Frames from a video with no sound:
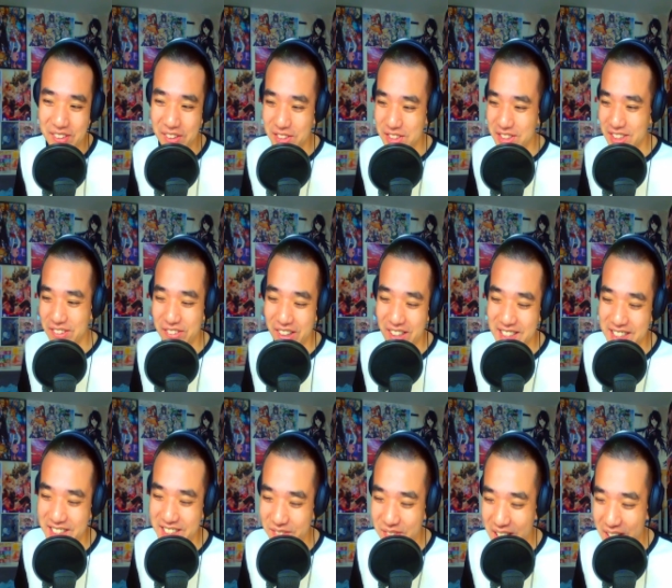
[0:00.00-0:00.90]
but also in
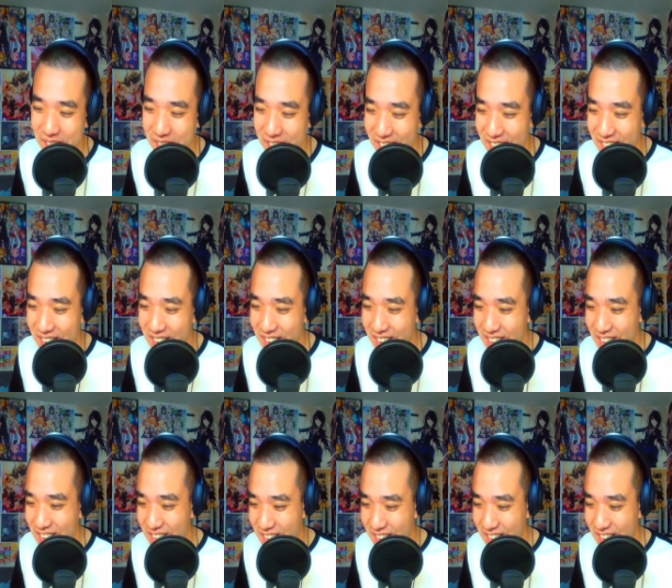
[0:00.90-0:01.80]
Roxy's paper.
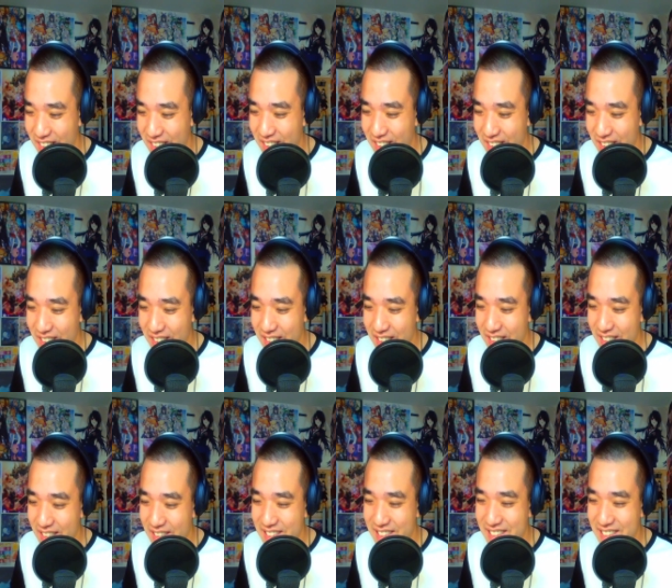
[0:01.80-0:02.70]

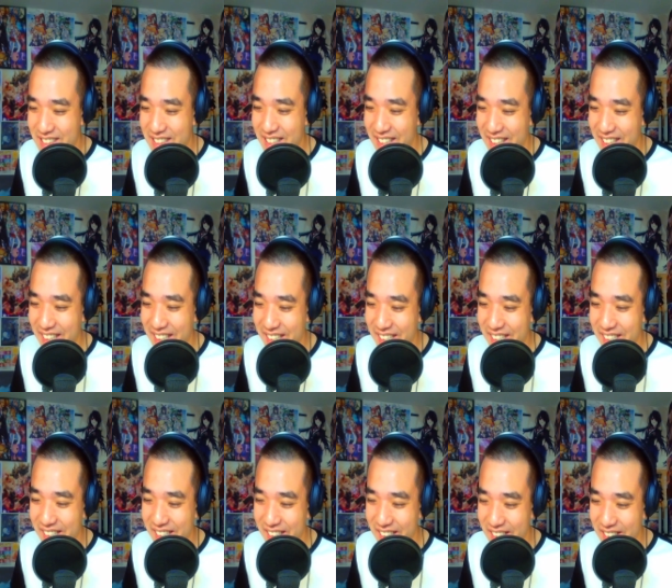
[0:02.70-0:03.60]

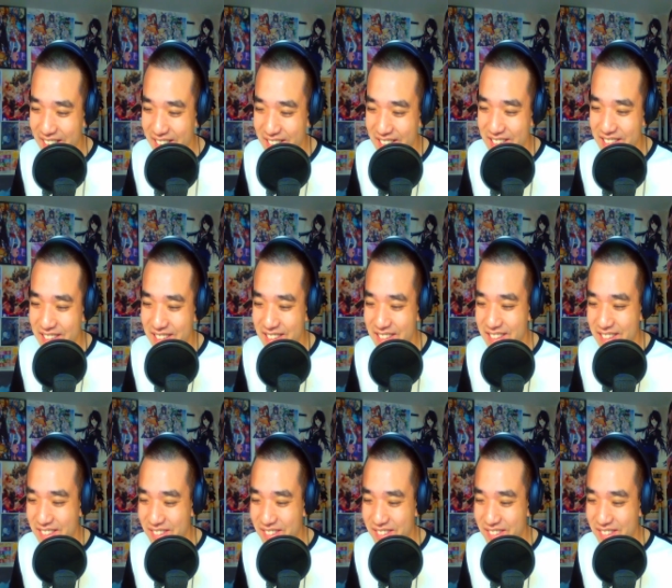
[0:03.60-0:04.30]
Steel.